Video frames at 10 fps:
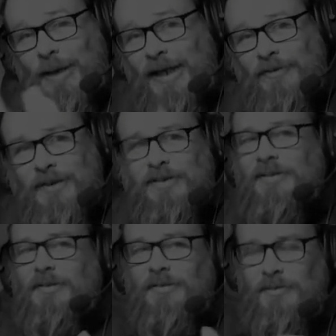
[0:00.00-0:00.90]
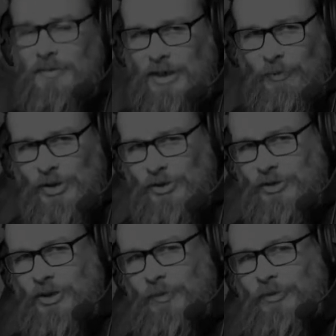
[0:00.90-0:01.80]
back of it,
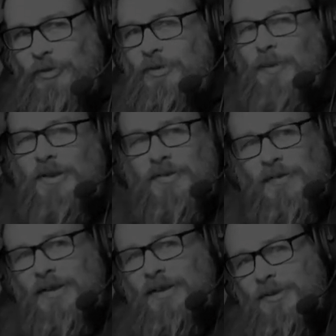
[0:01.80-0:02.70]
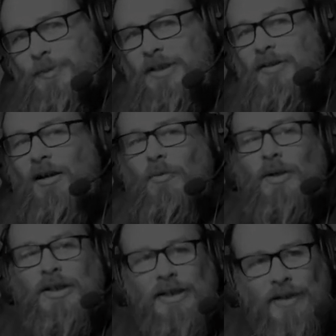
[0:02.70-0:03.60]
commissions come through because they've seen this particular
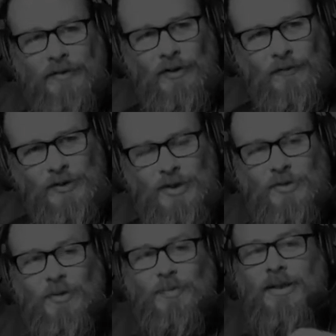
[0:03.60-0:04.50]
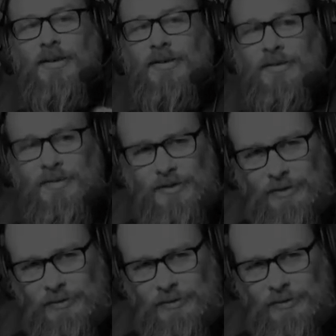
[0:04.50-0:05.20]
artwork and have a conversation with me, and